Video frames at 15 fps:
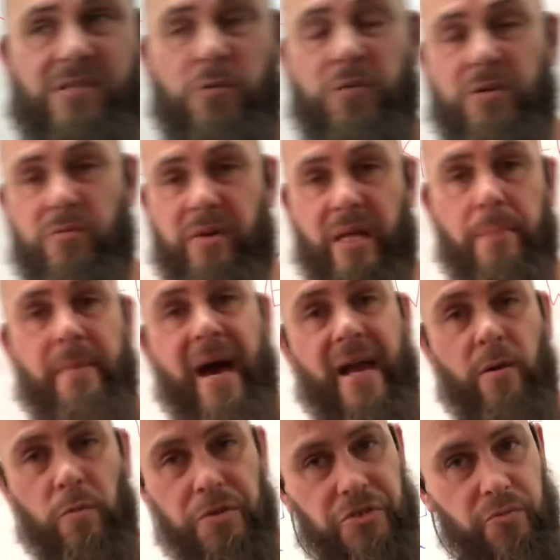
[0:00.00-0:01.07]
It wouldn't really
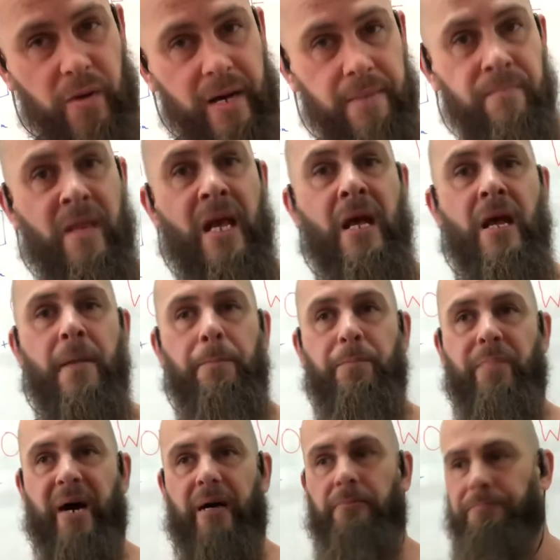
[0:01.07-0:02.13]
matter which one,
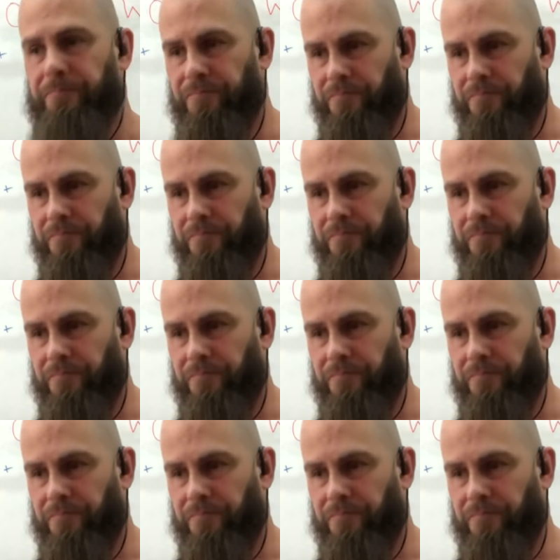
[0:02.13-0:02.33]
but